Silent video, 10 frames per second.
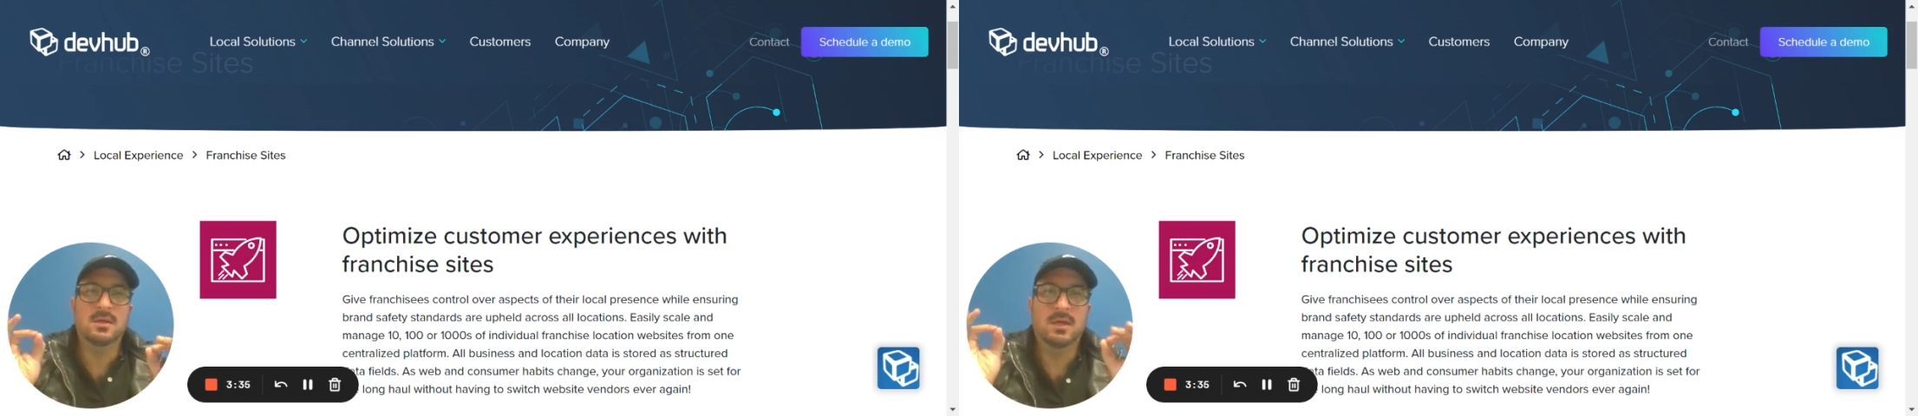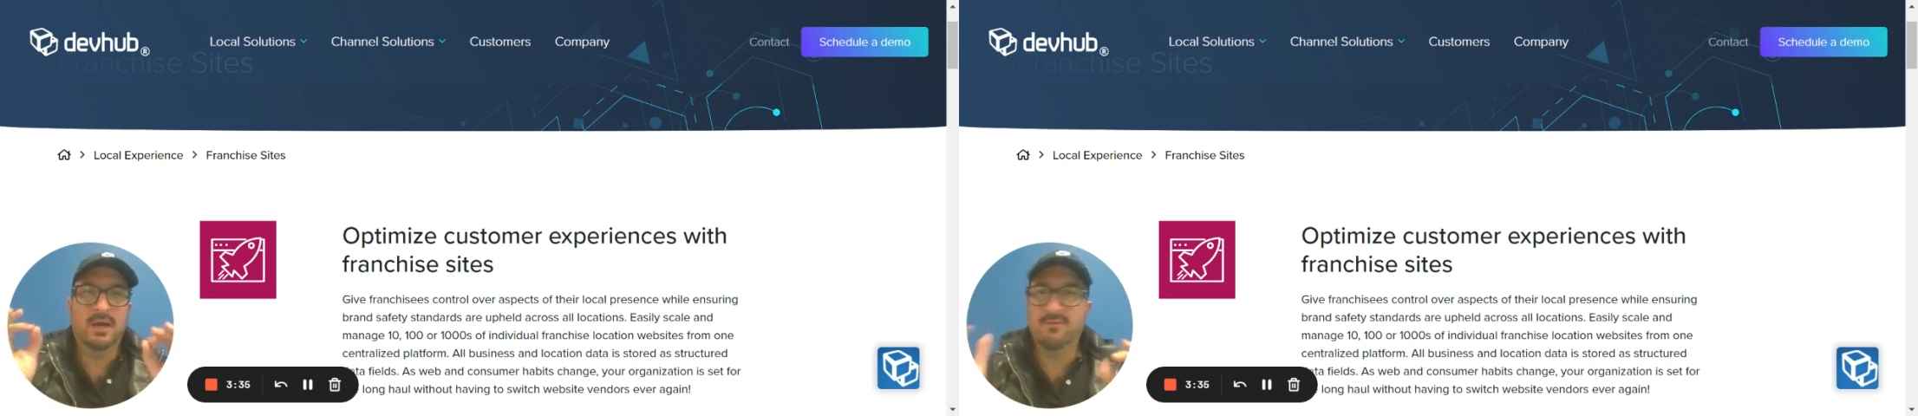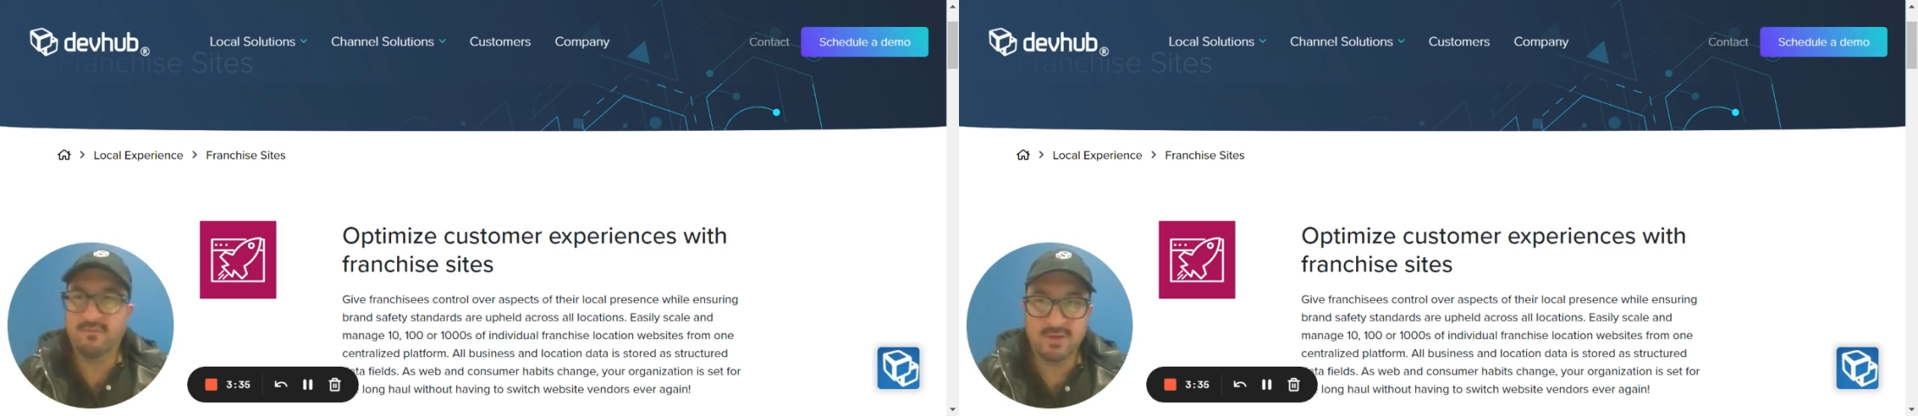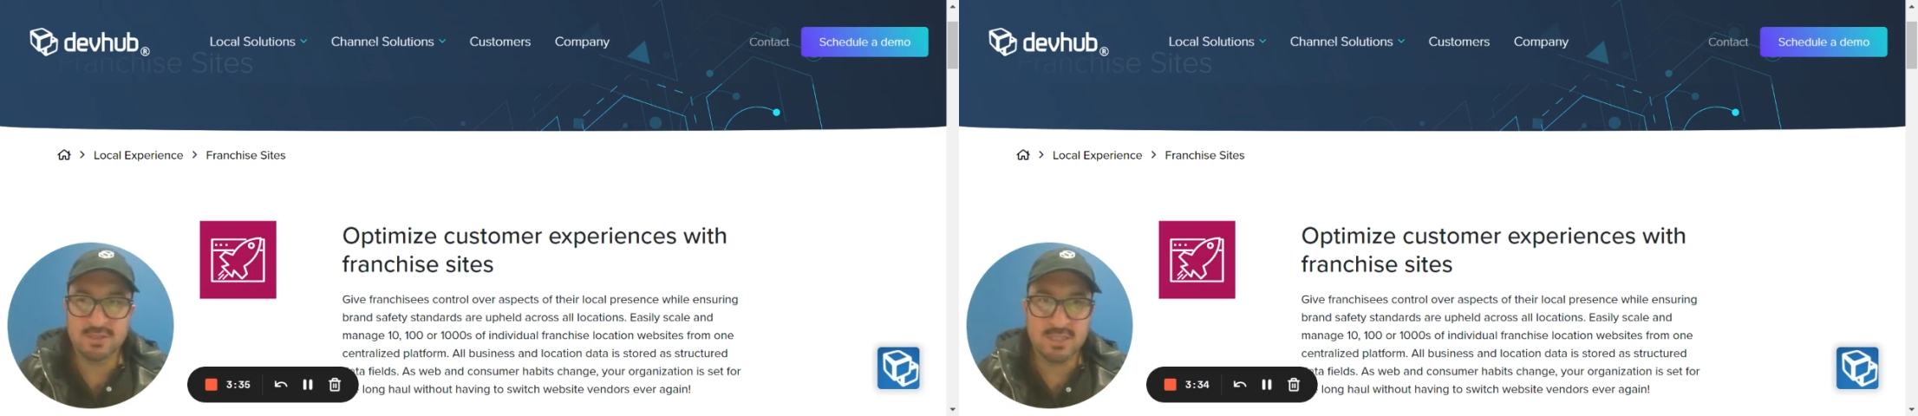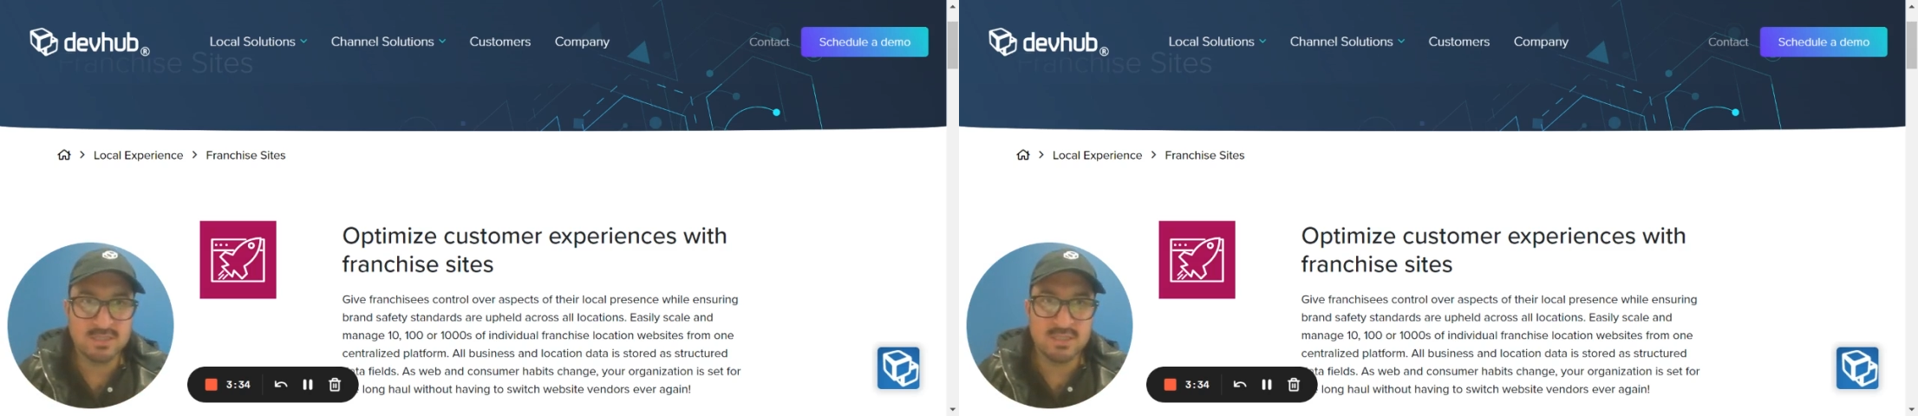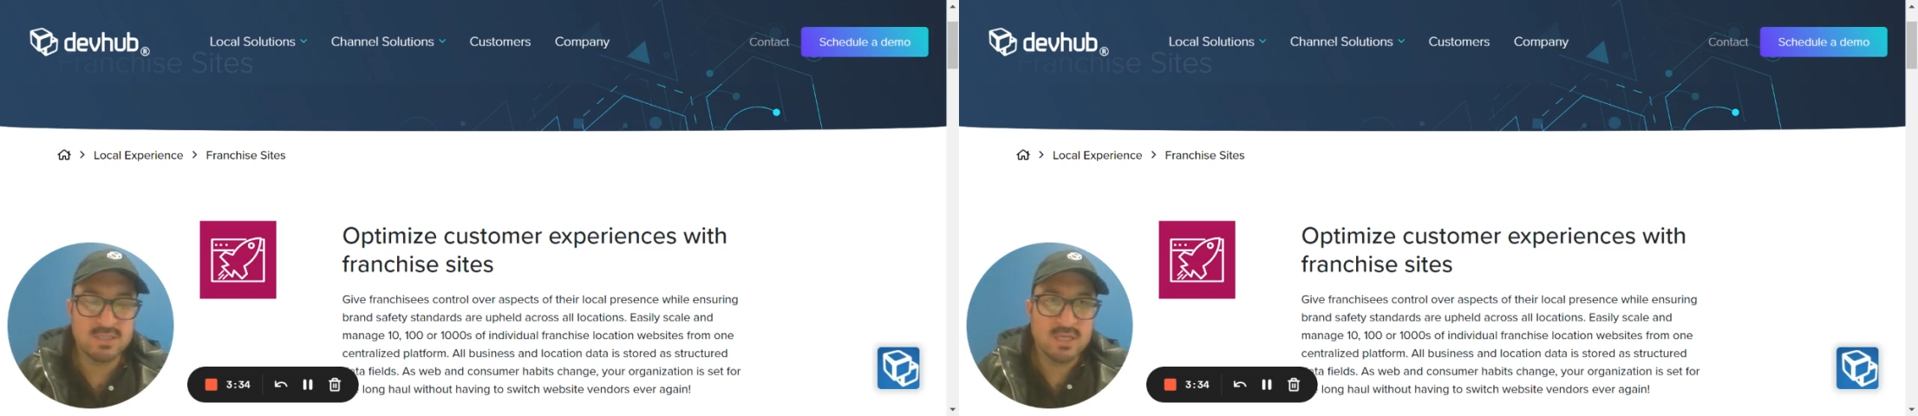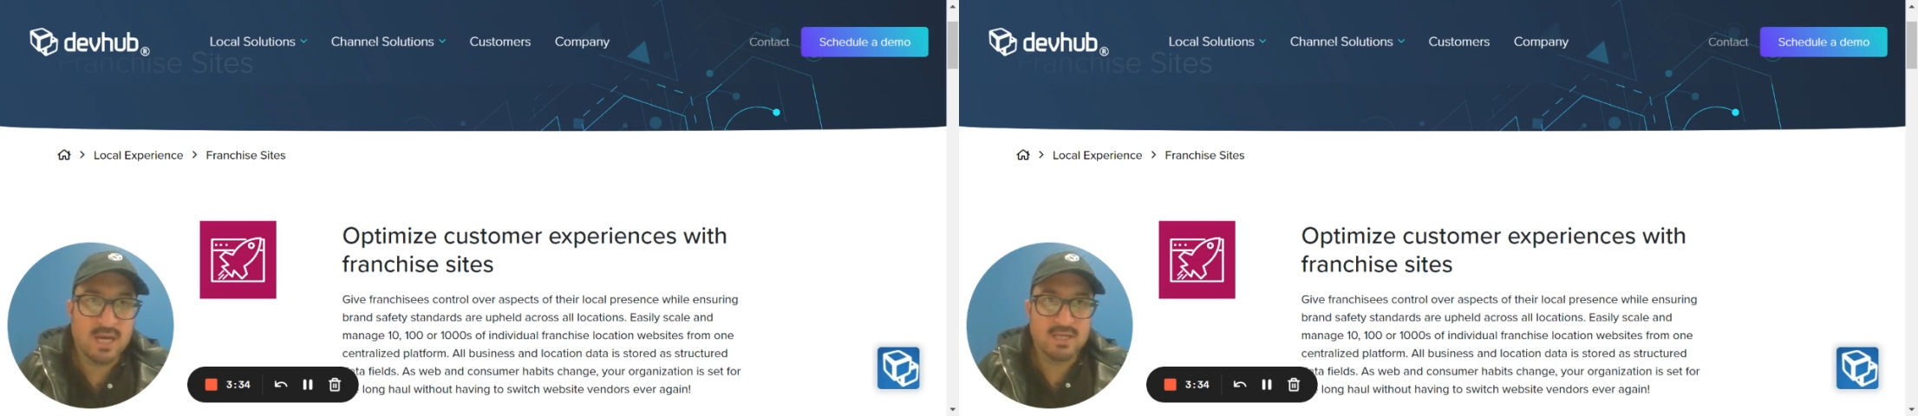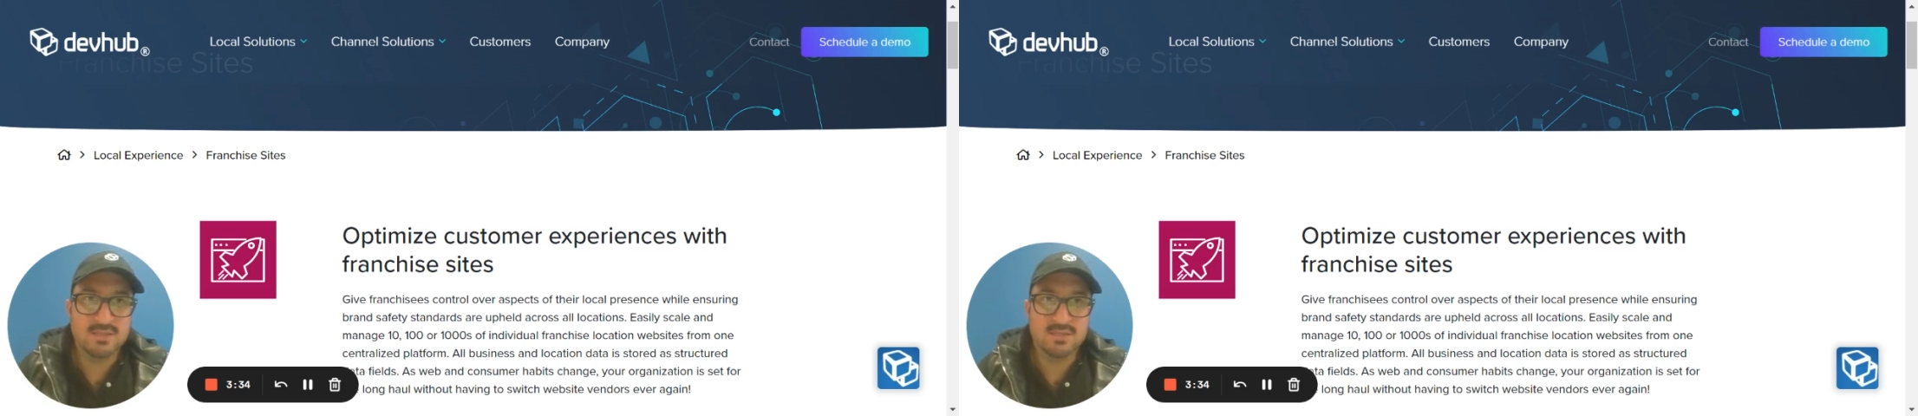Every franchisee
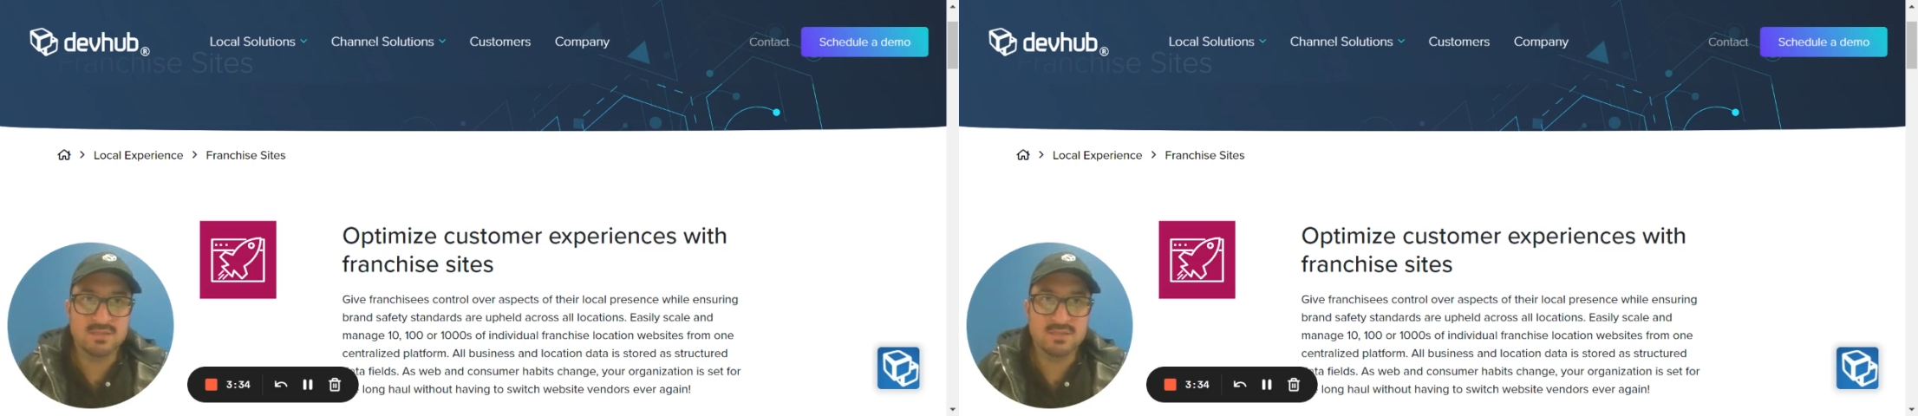has